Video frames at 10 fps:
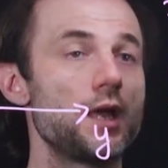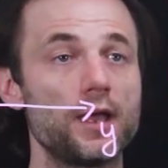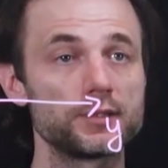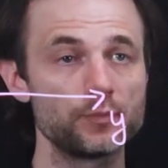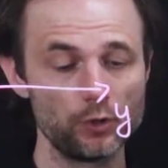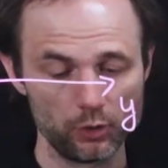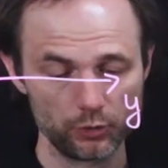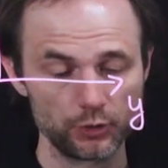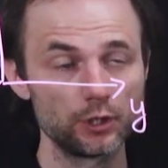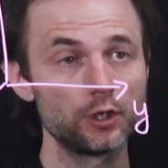as
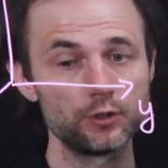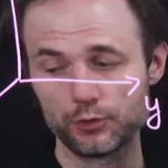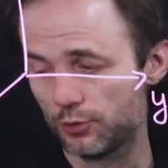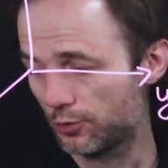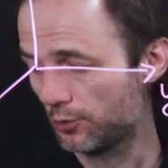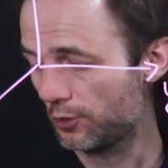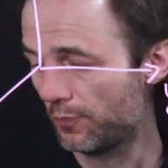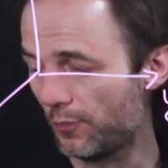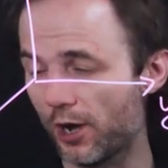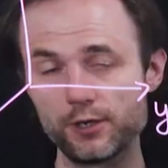opposed to the
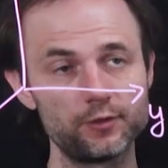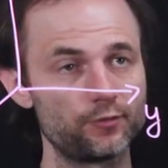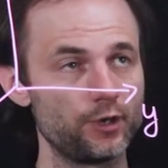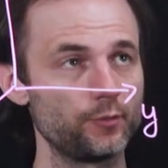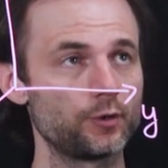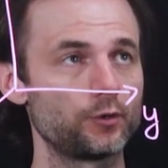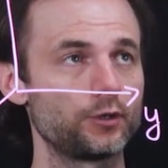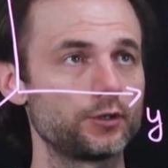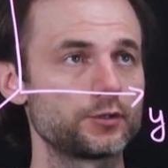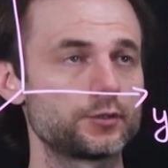body frame
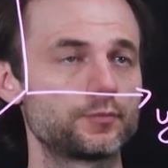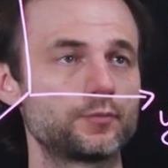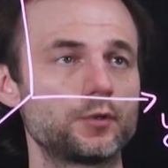coordinates,